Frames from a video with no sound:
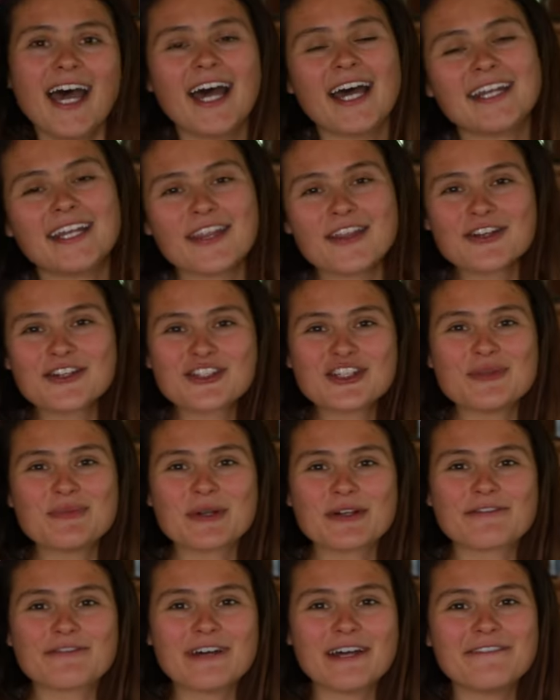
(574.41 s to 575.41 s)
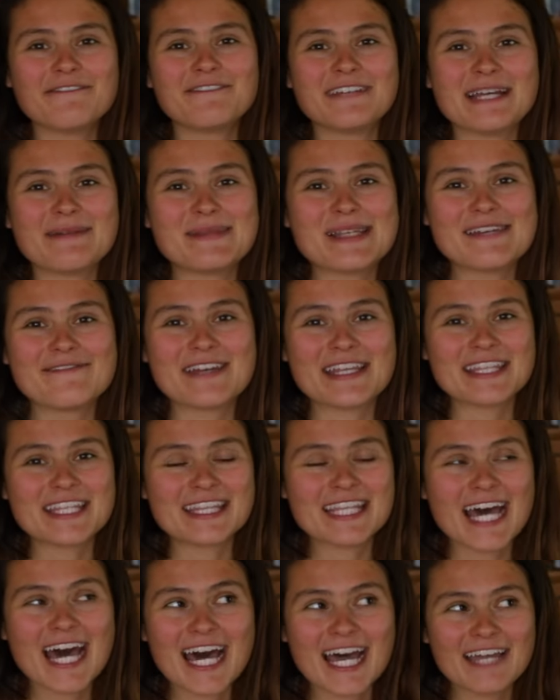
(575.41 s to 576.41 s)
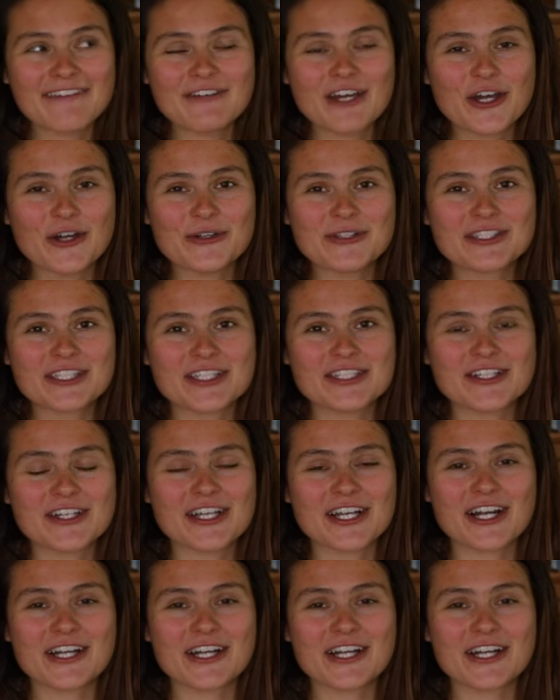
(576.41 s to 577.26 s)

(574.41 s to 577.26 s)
Another super fun family event that the Hive hosted during